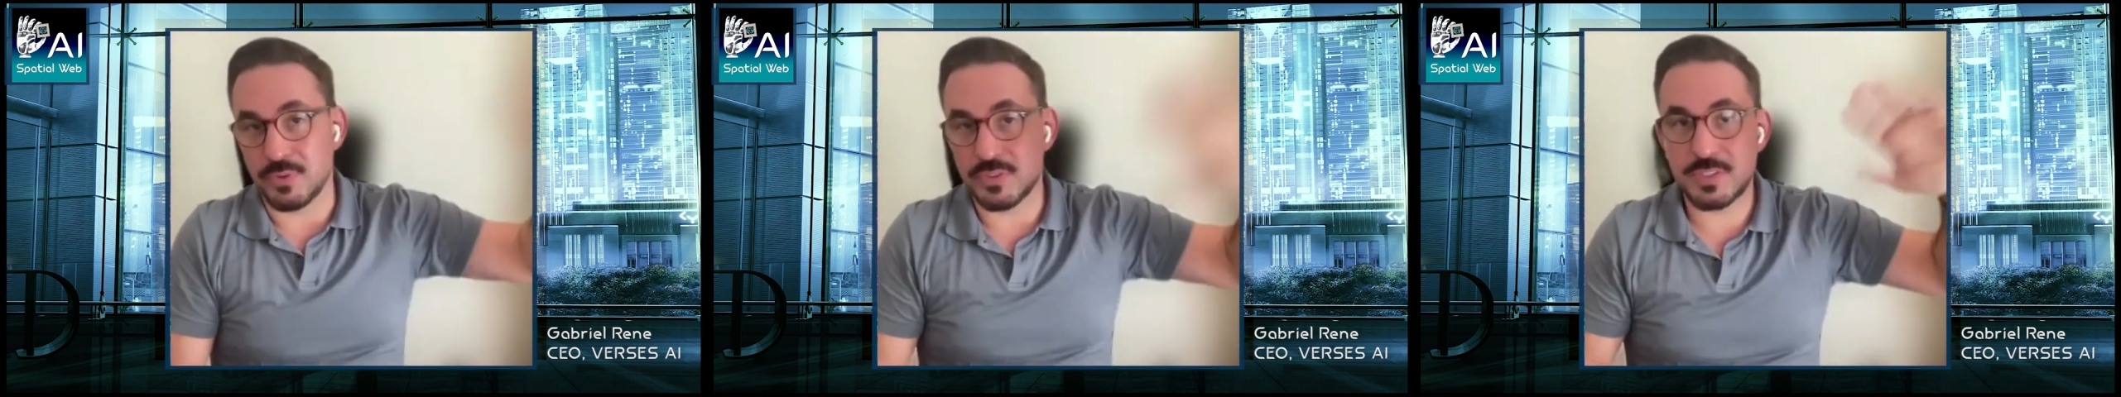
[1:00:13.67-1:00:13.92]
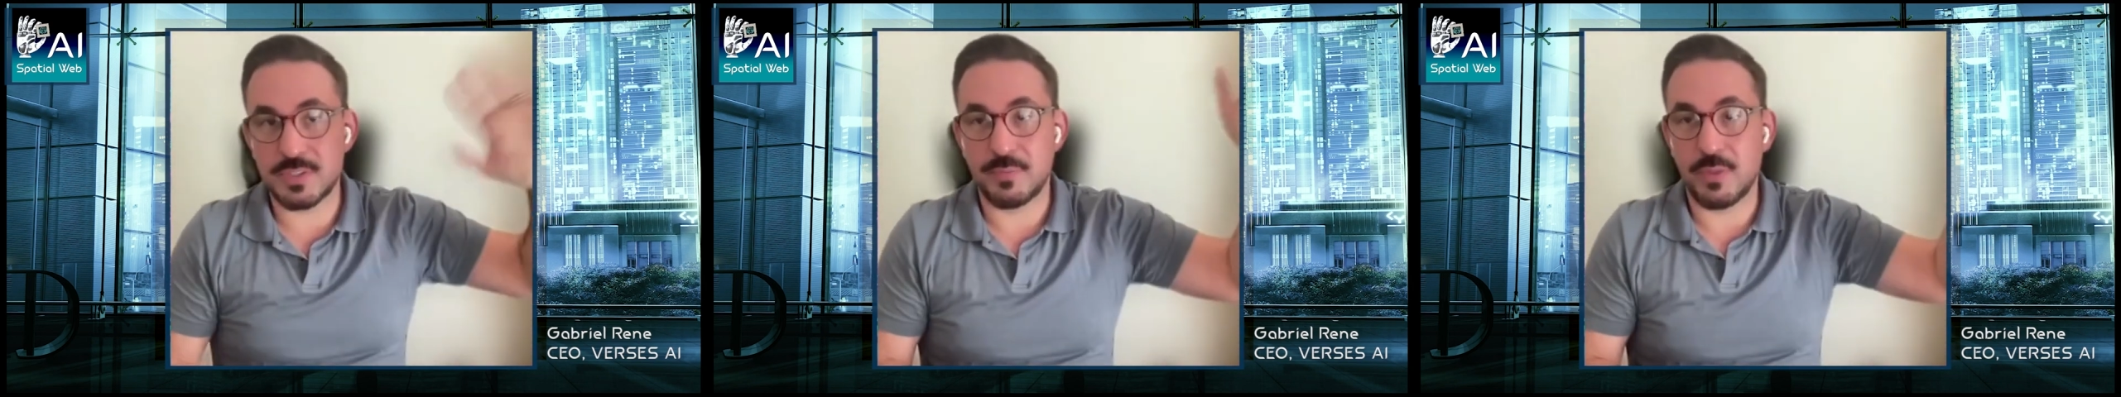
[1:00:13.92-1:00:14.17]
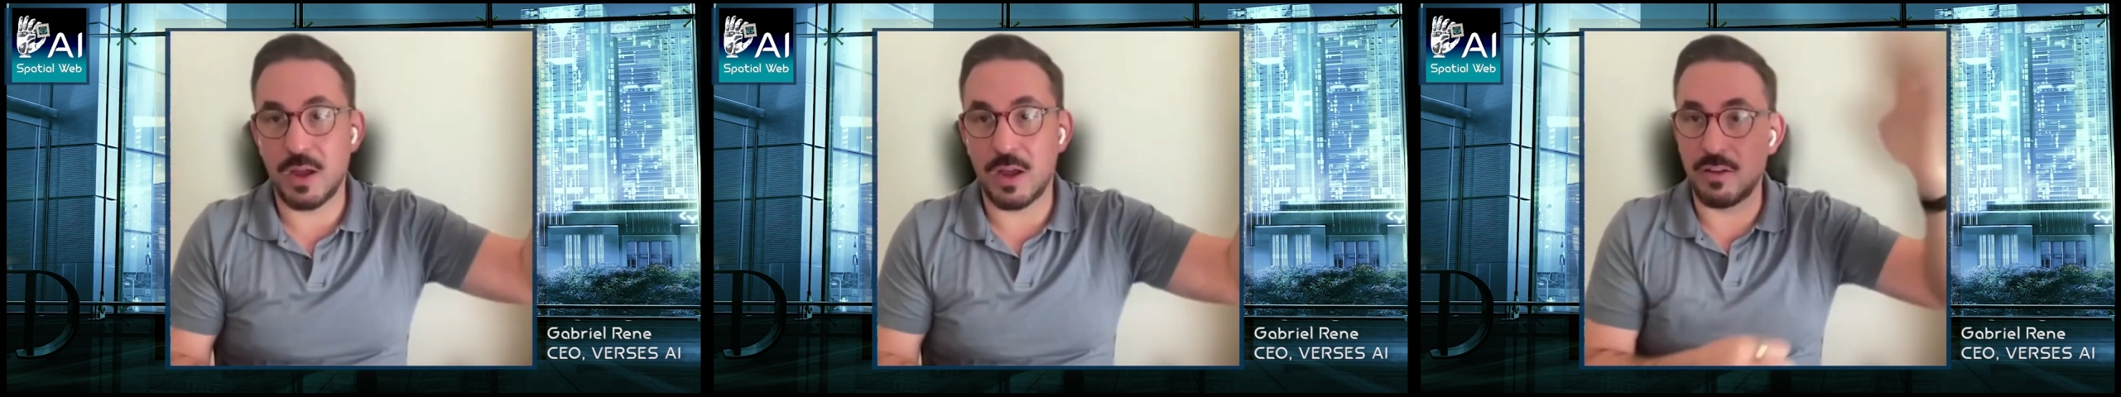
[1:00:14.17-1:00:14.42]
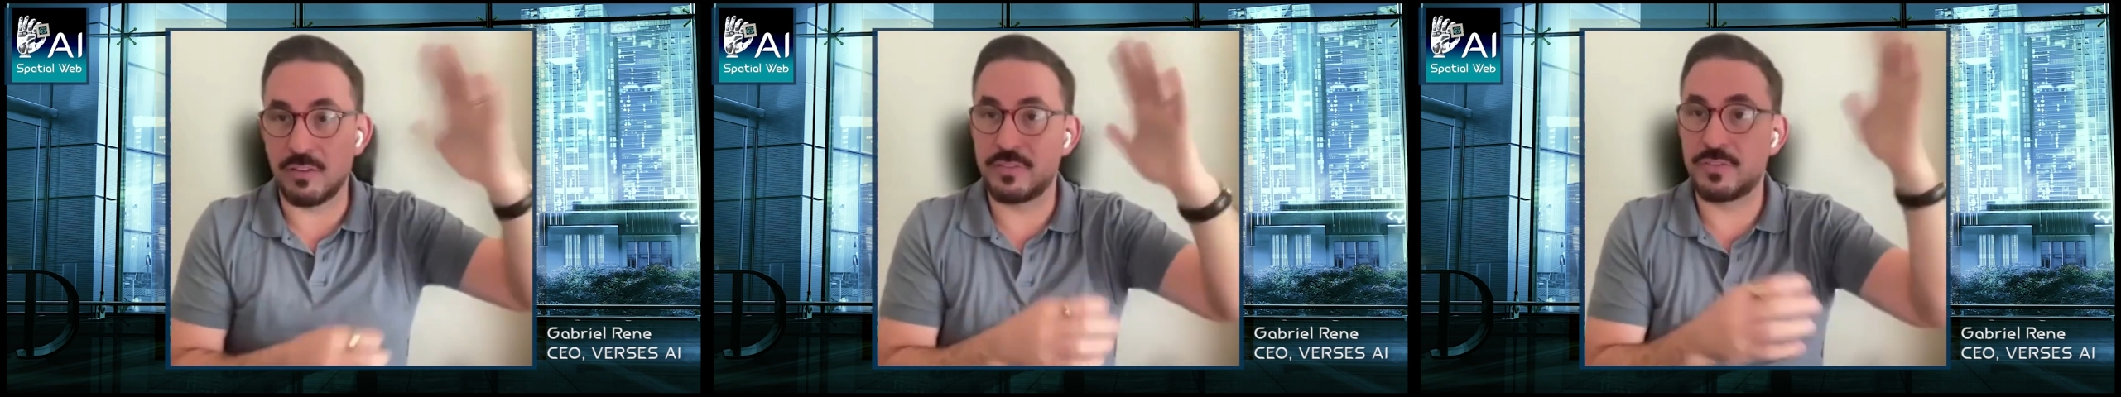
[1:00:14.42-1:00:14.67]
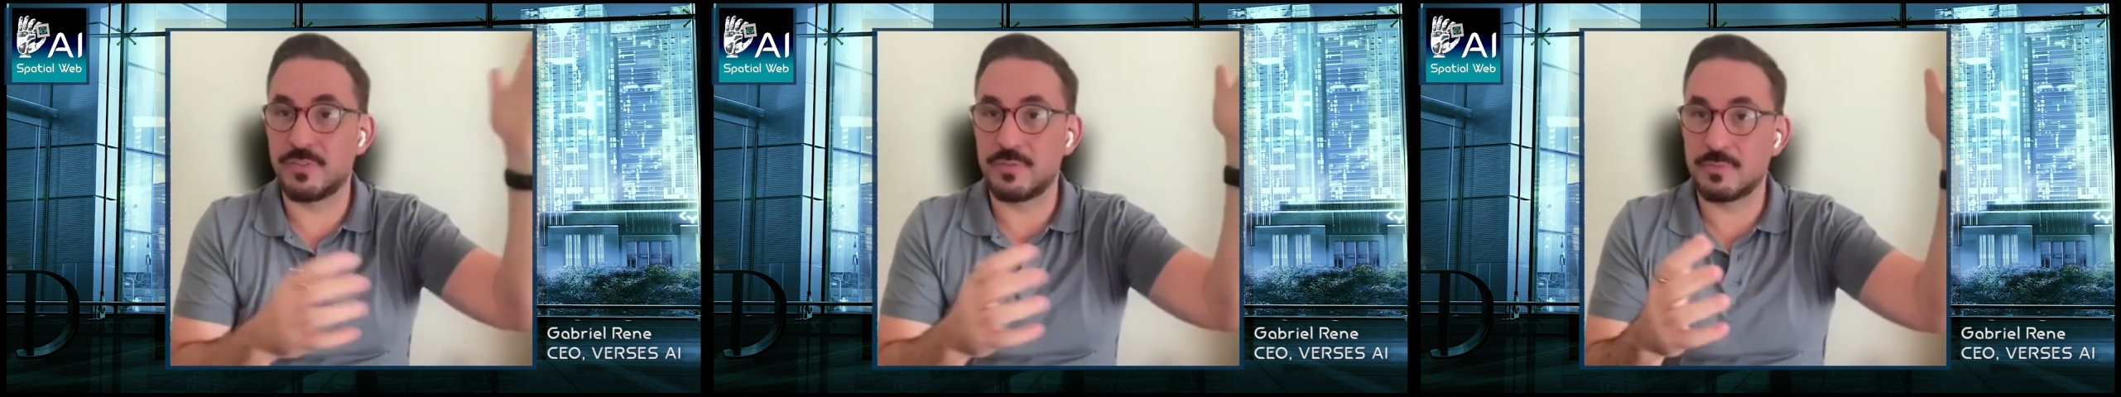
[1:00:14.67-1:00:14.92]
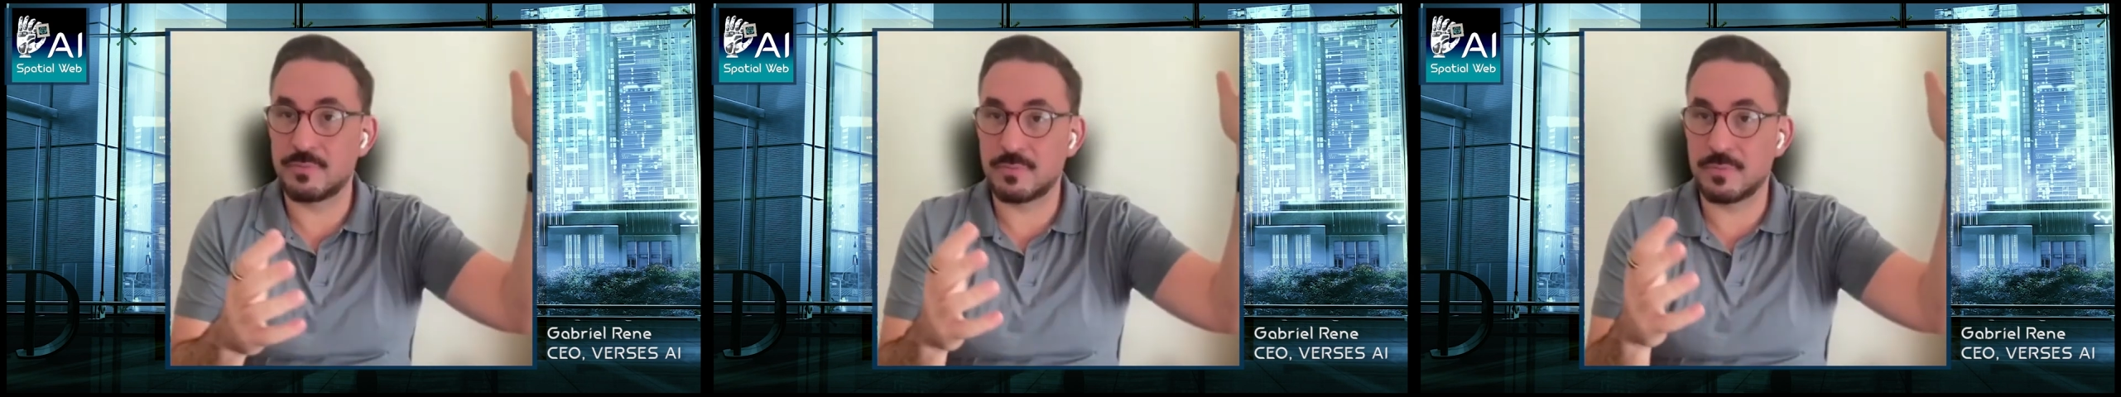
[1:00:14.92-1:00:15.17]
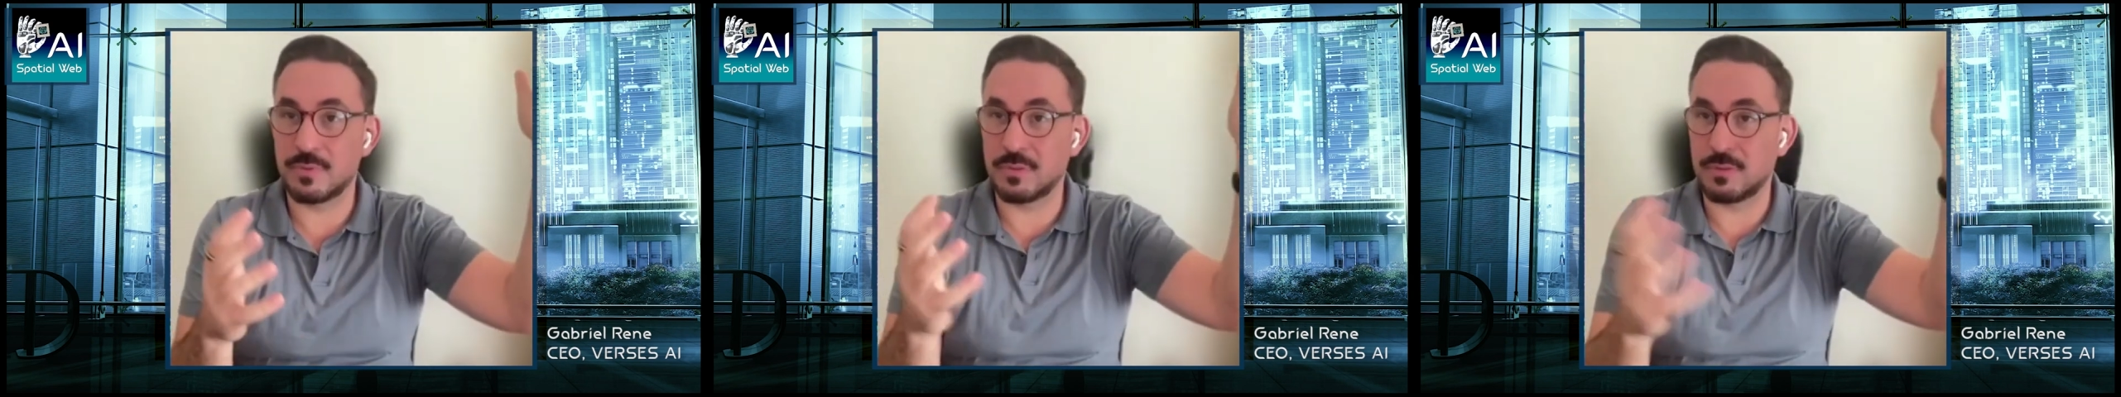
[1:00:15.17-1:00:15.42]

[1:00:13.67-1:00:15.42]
examples of